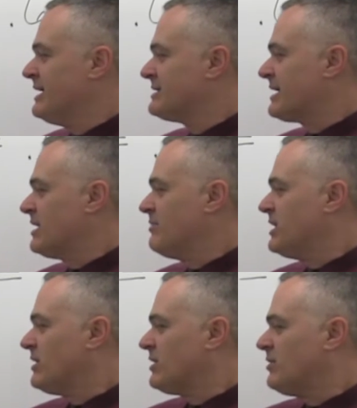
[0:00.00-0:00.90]
It's got to
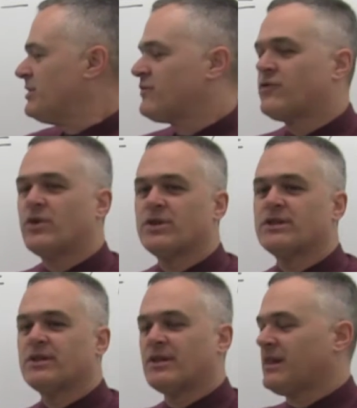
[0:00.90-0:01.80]
be a little bit
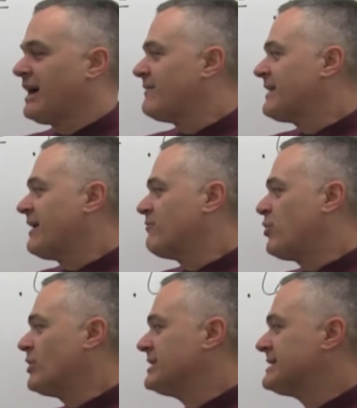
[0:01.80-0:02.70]
further to the left to have
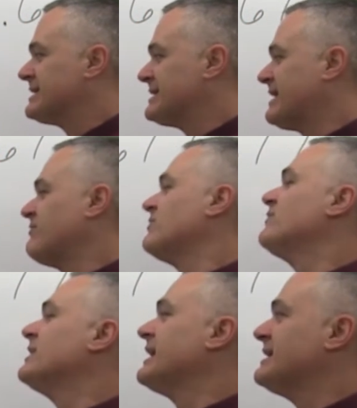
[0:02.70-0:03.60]
zero point six seven
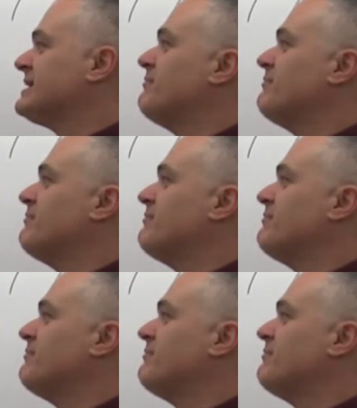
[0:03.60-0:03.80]
fit as a